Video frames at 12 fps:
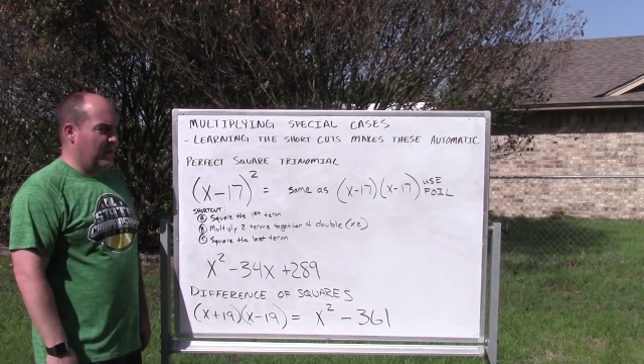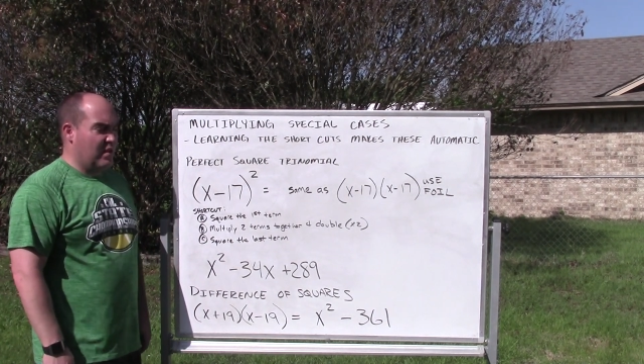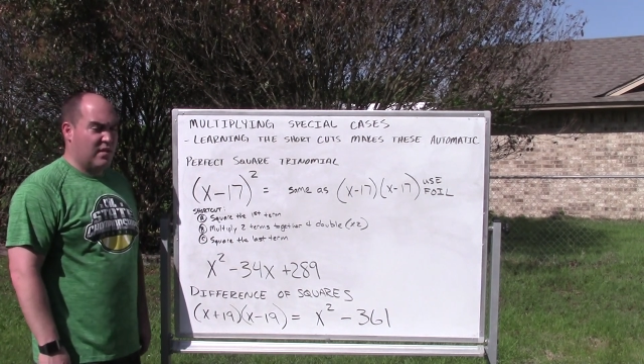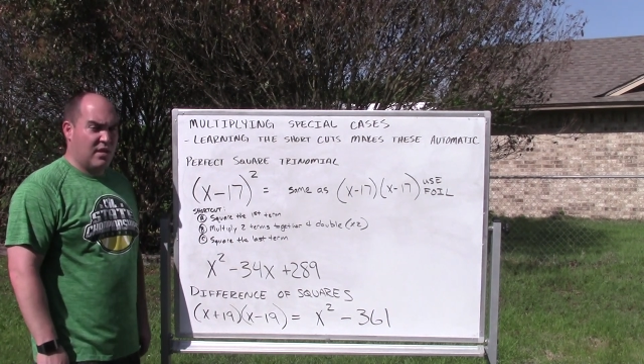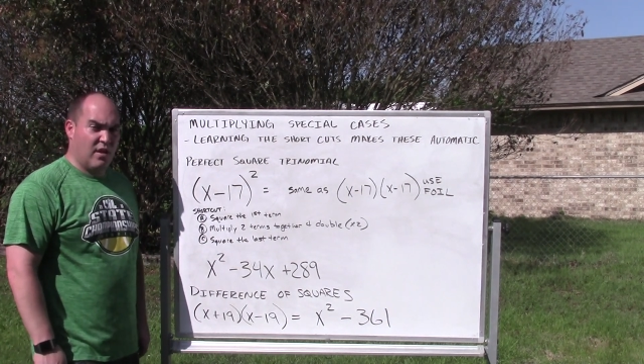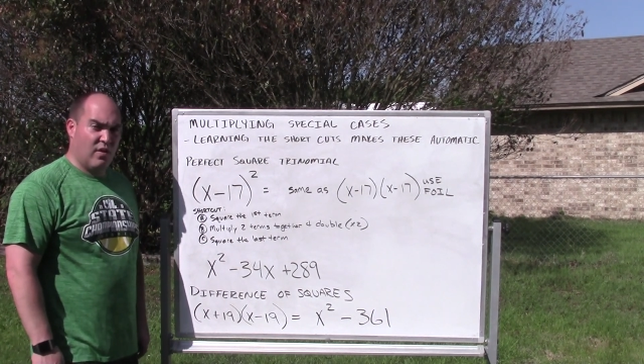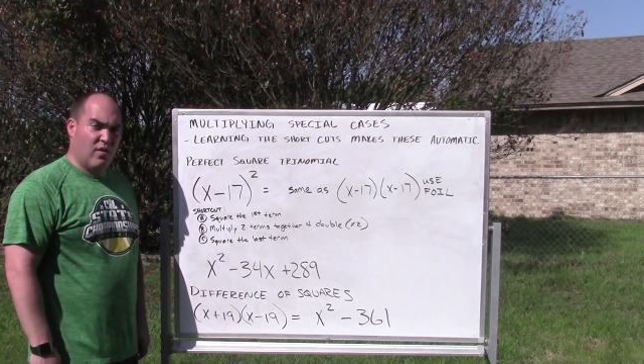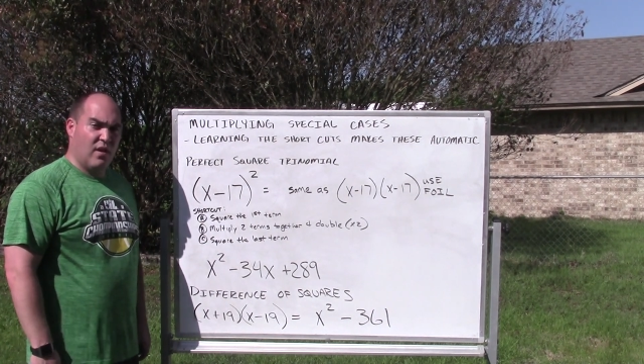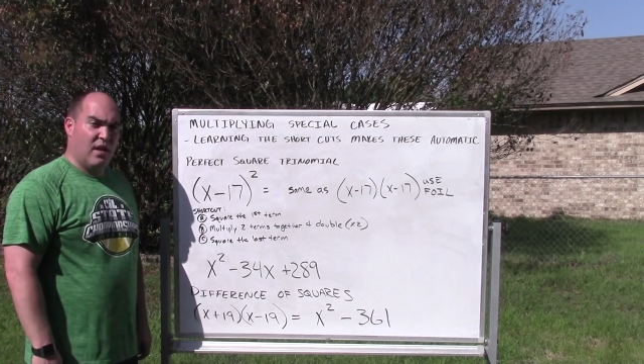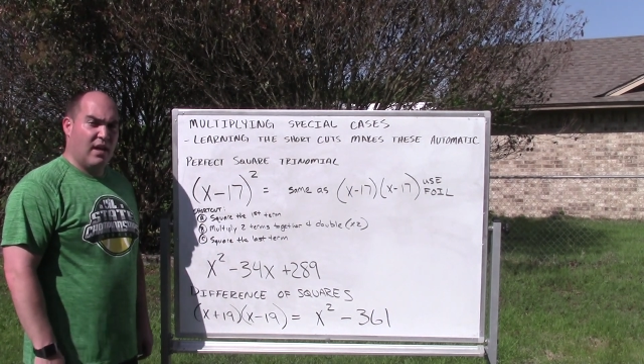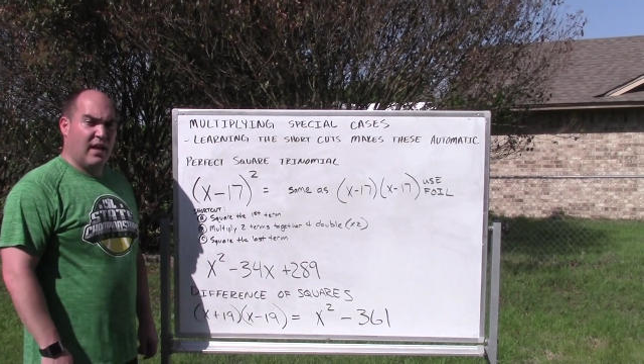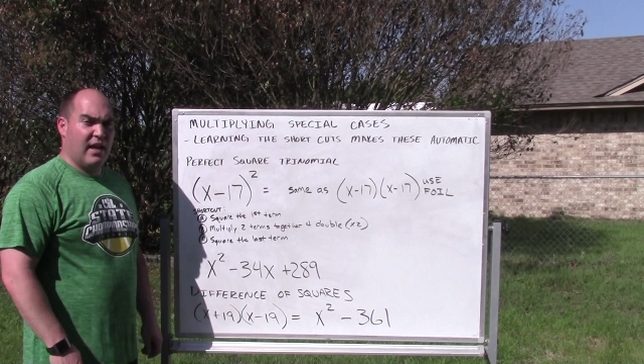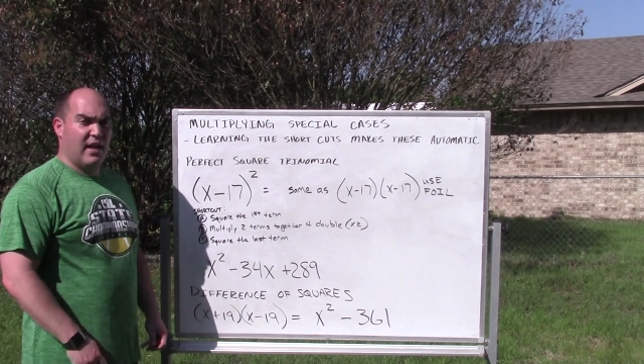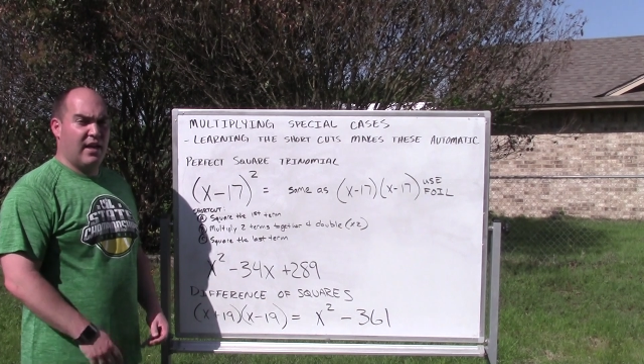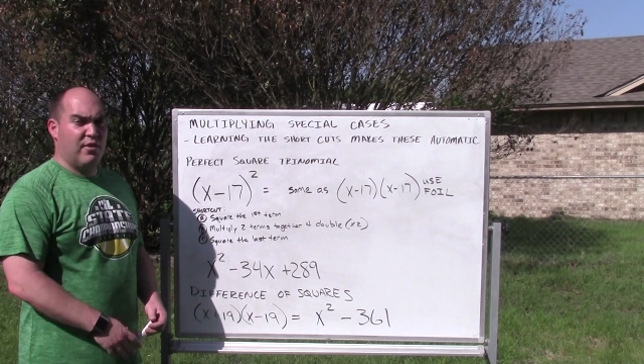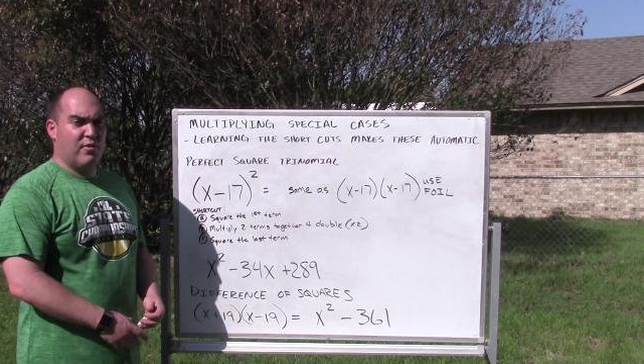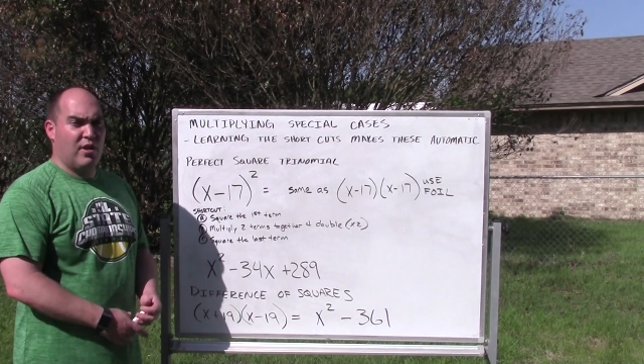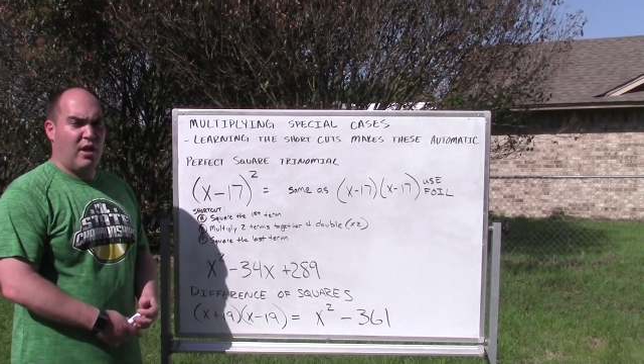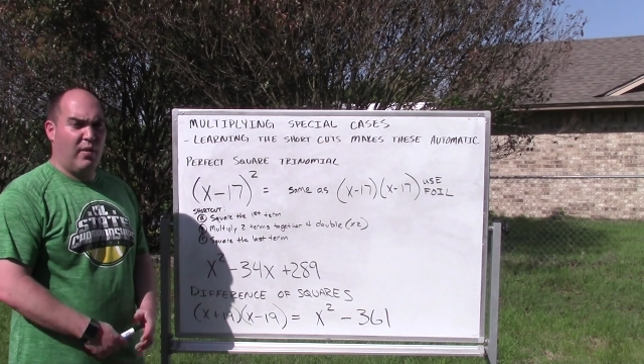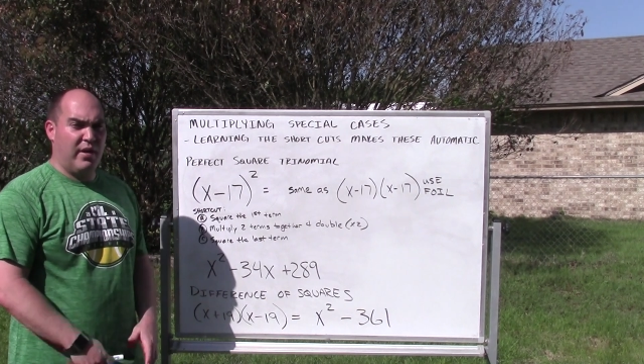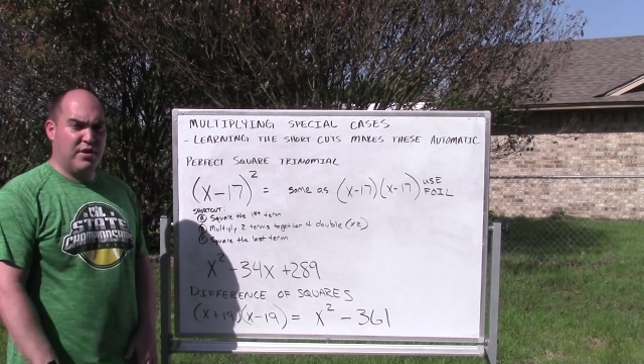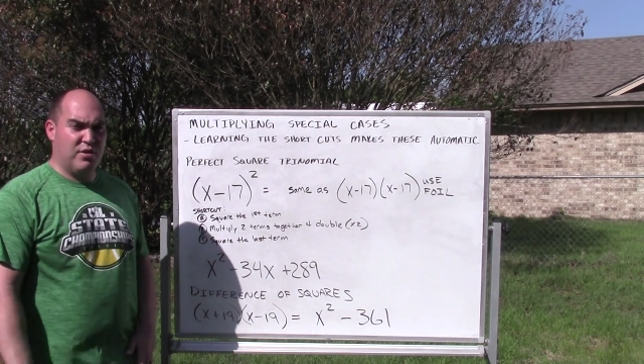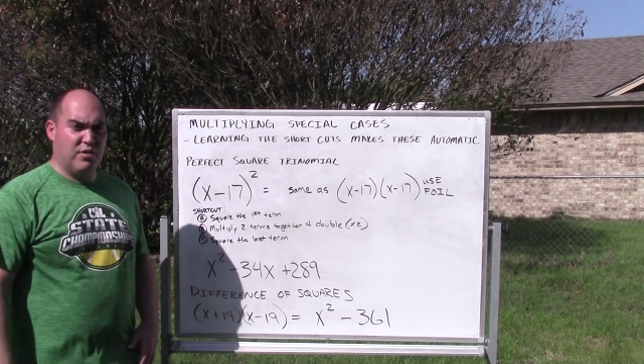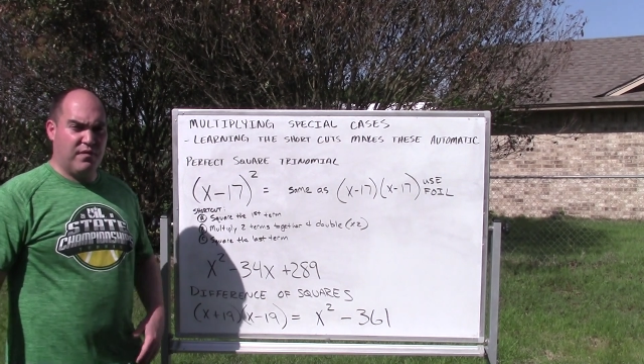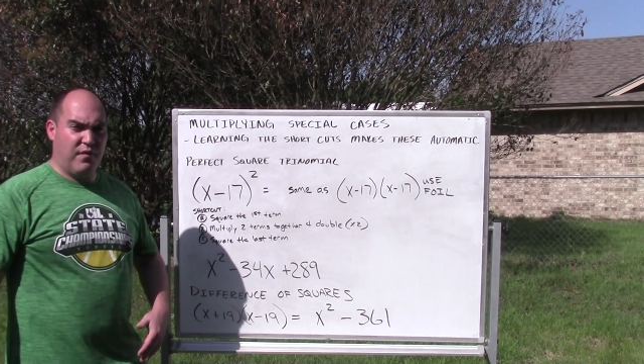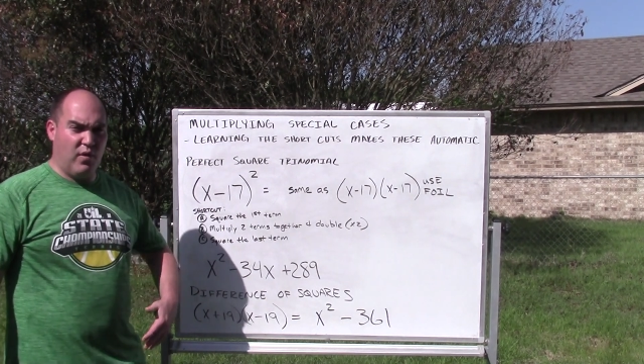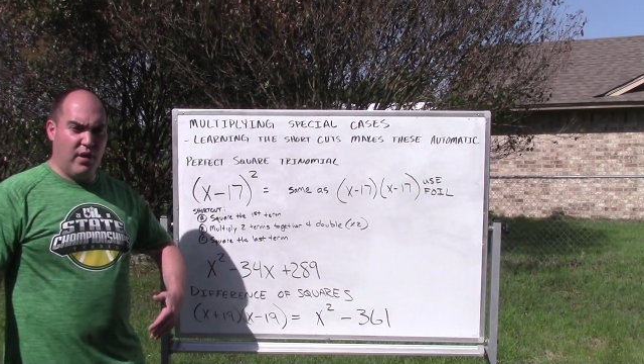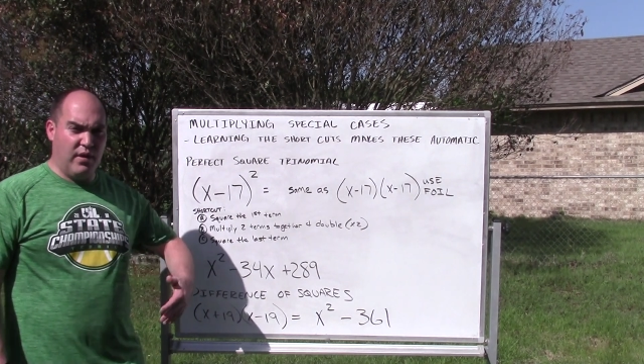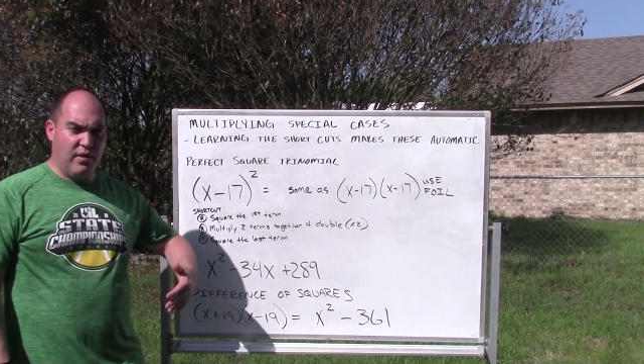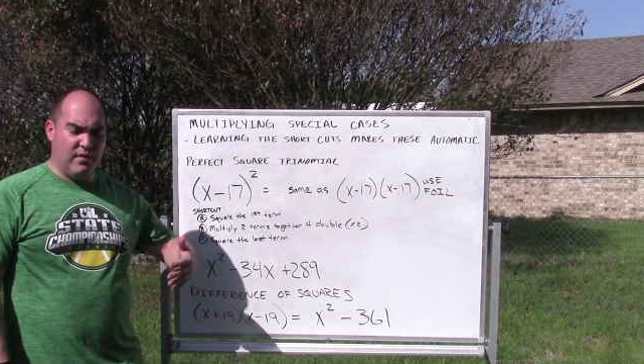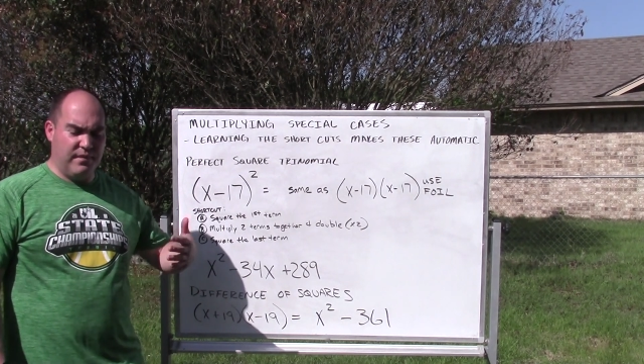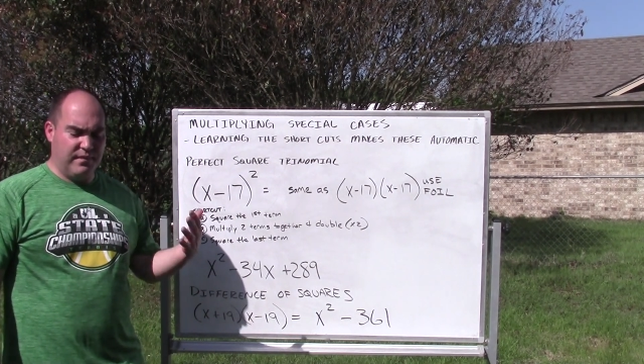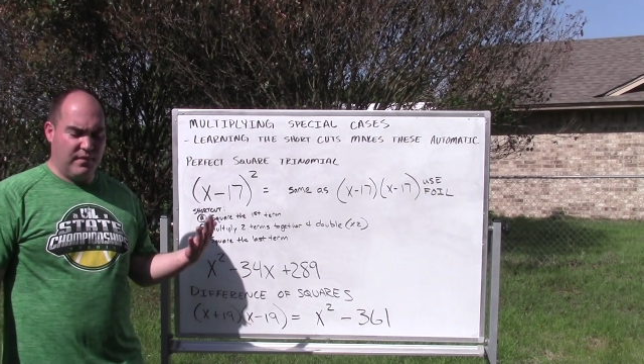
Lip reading: So you can always use FOIL,